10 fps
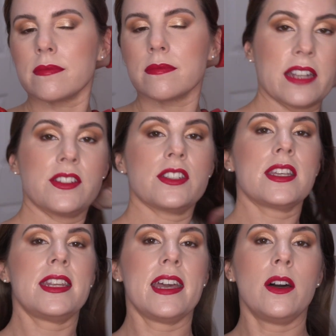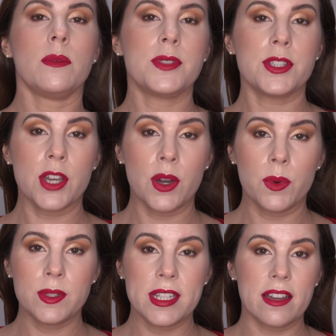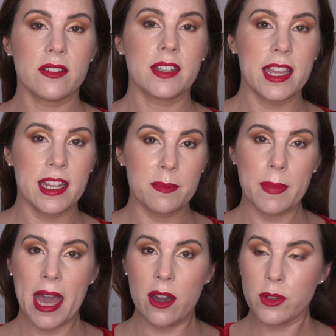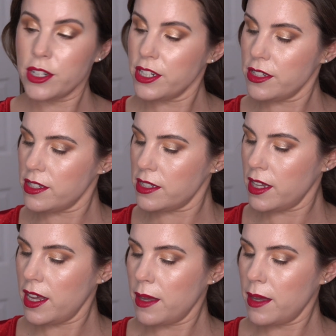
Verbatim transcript: And that's just going to help tone down any powders,